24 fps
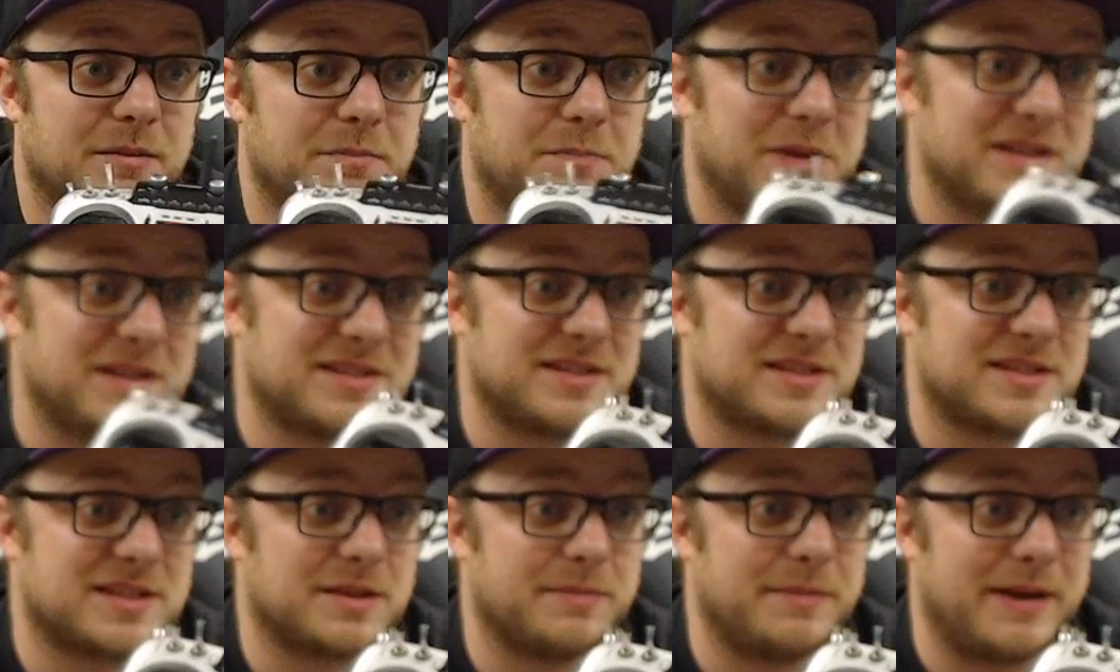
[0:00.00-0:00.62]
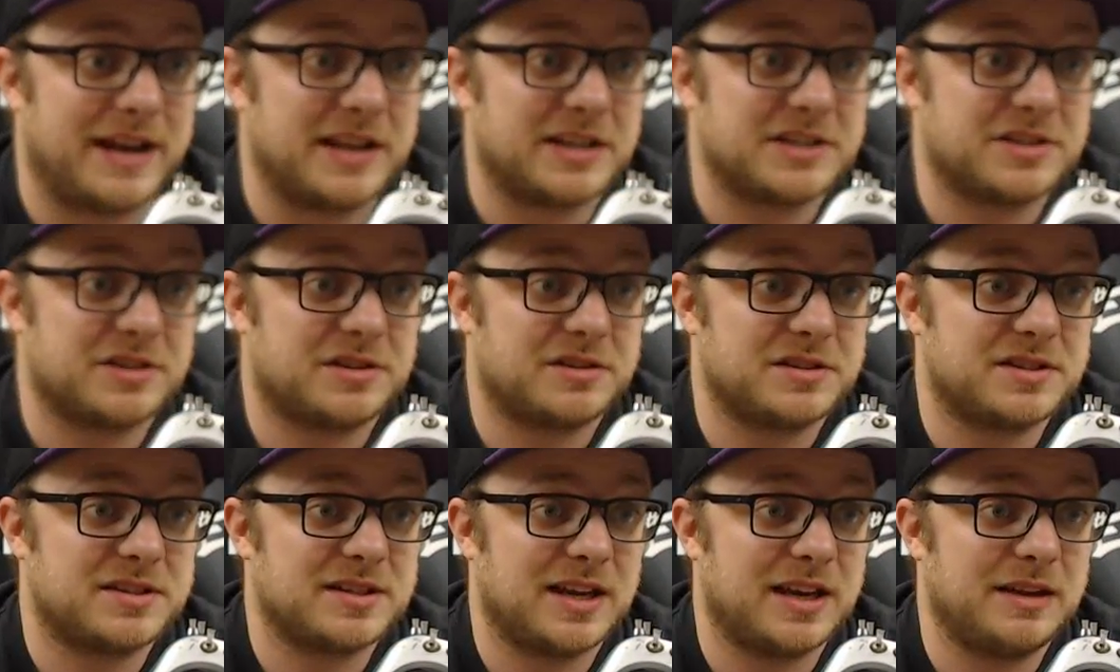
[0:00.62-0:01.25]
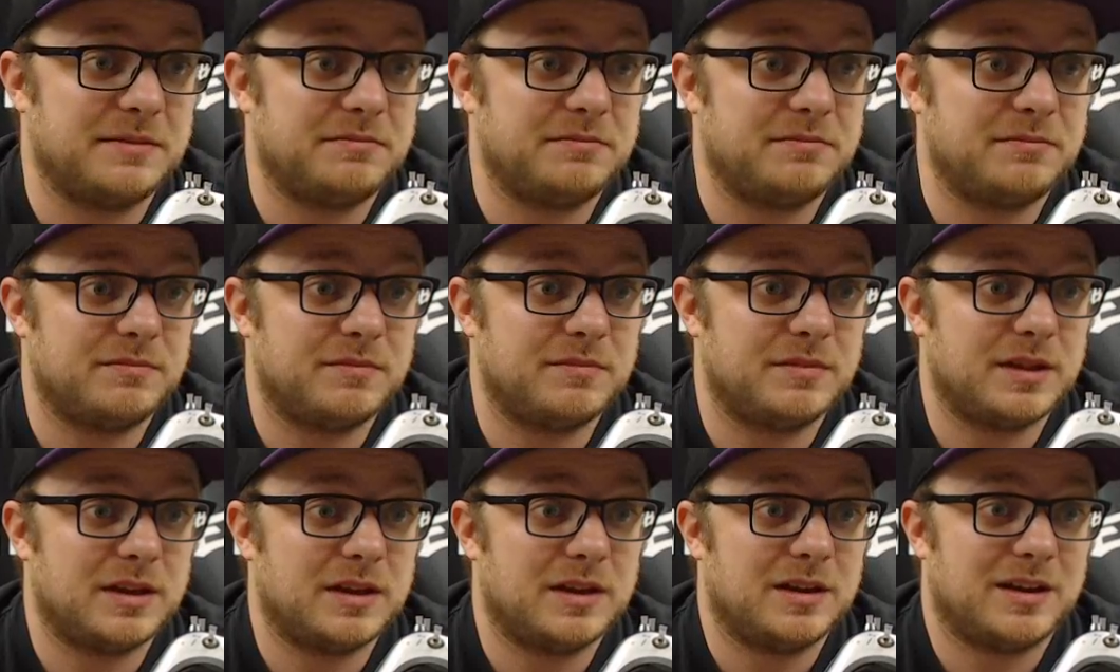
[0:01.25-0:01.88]
Because the schematics are the same.
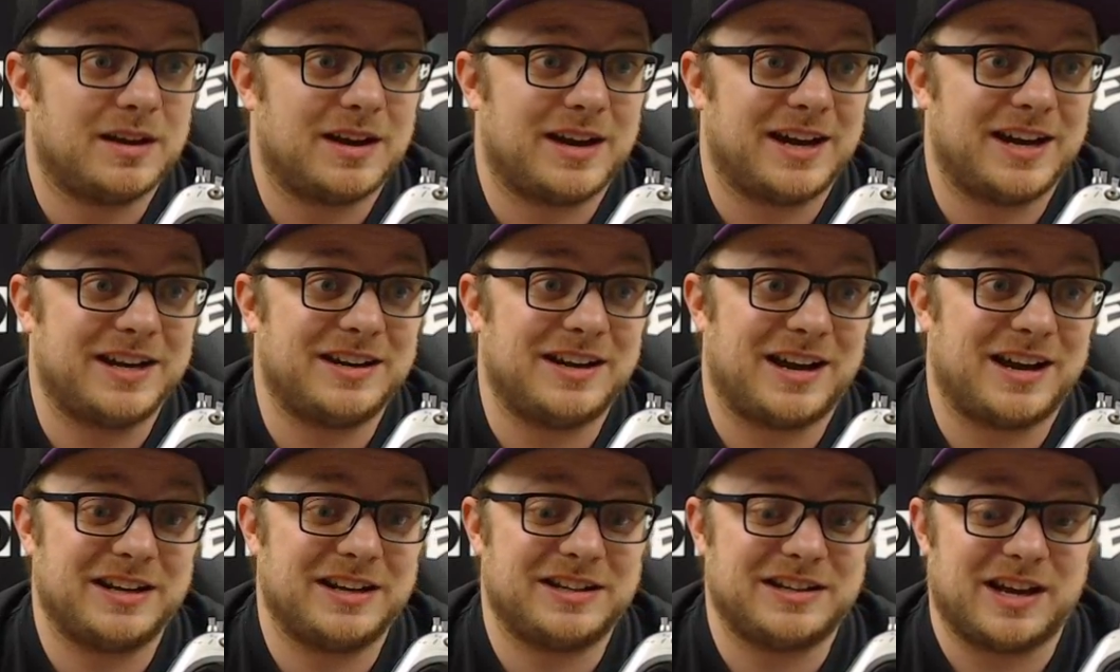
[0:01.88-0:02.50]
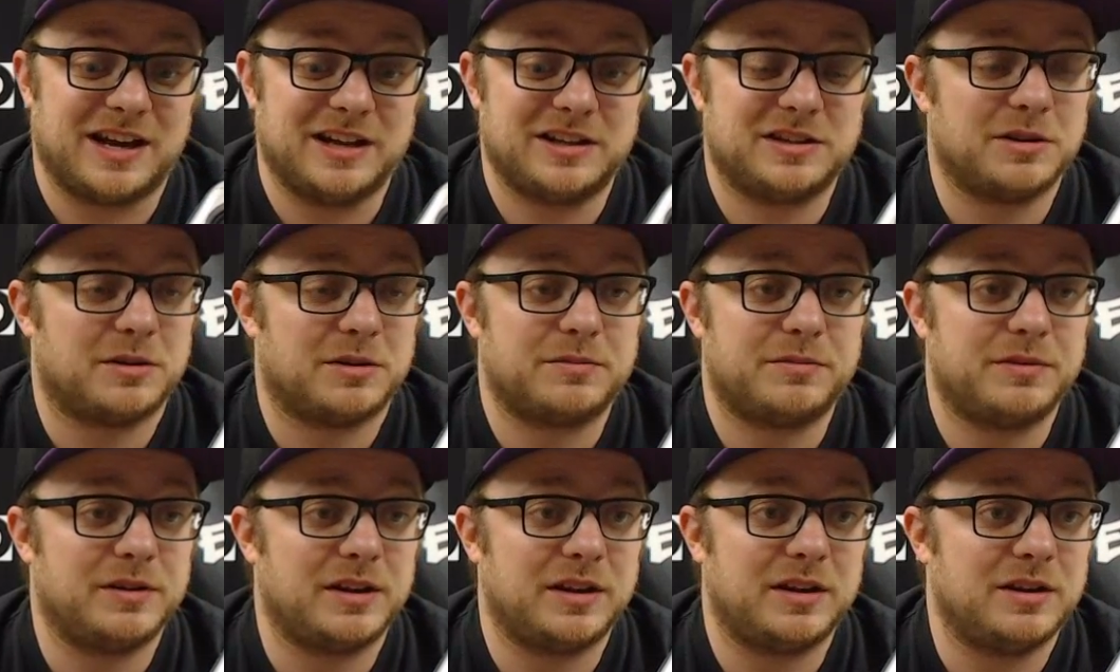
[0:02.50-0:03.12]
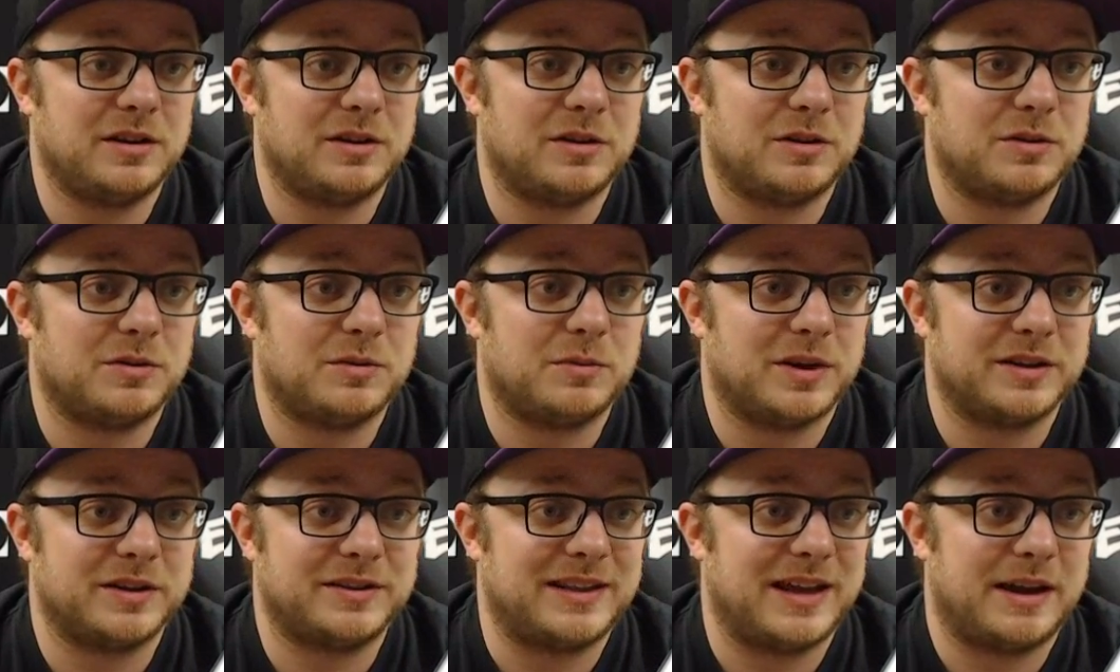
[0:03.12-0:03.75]
I don't really know
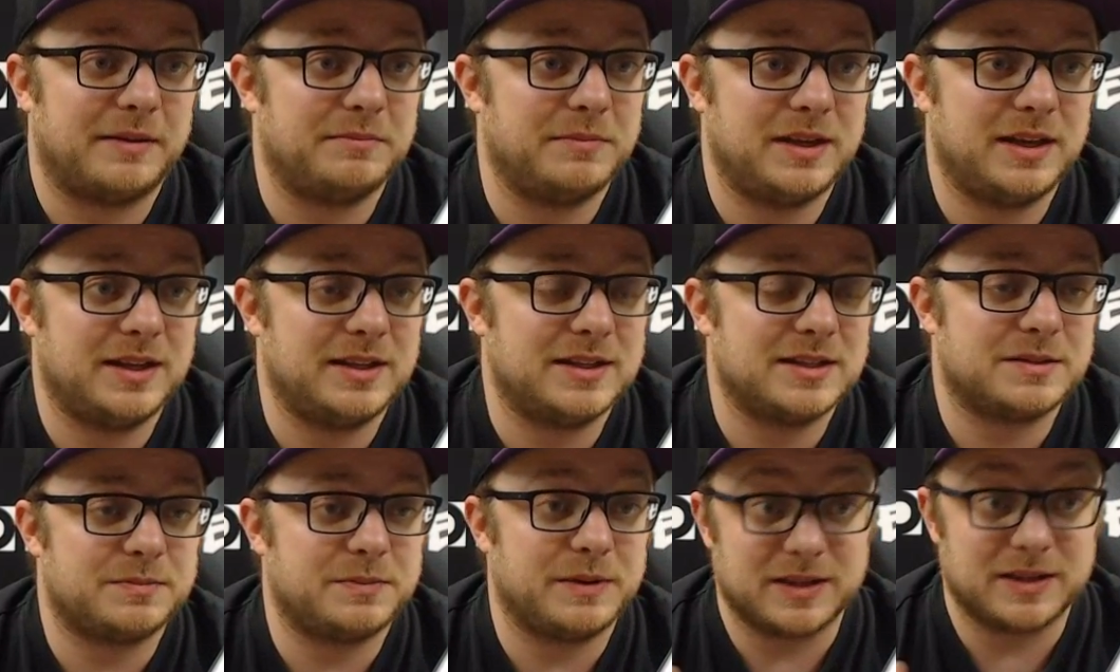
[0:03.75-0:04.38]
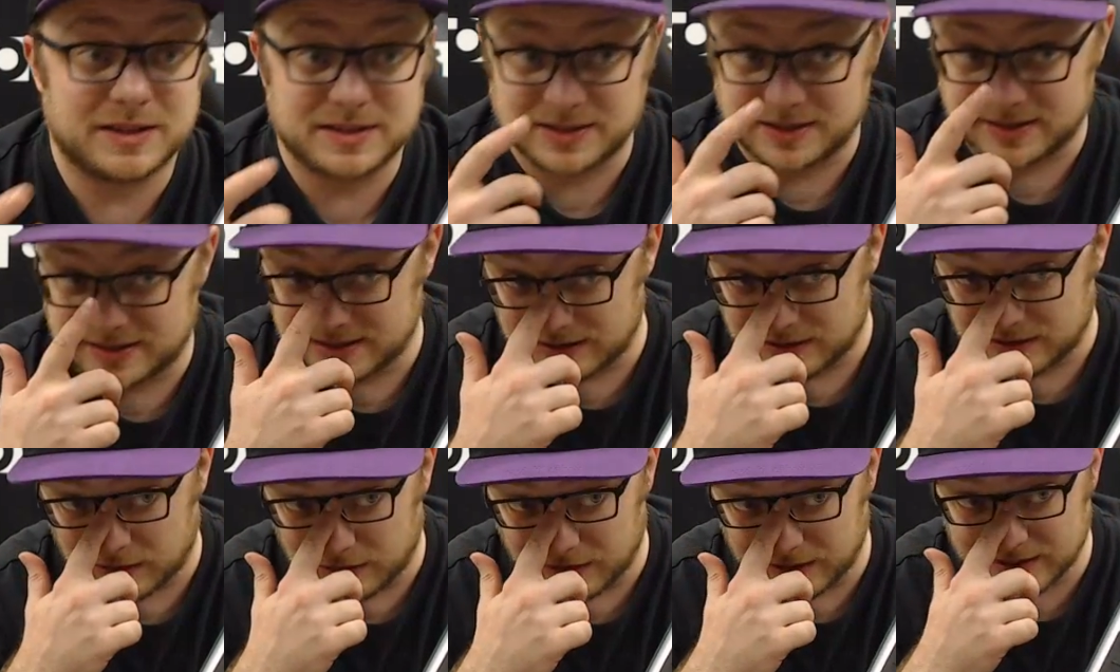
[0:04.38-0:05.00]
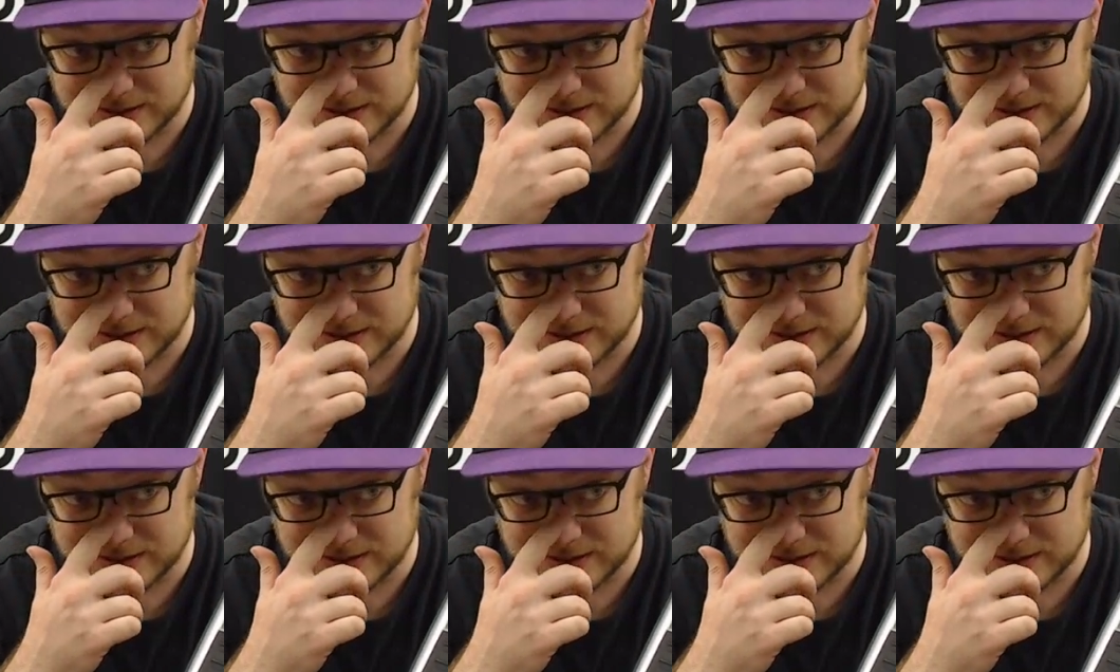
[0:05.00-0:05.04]
what that means, because it's an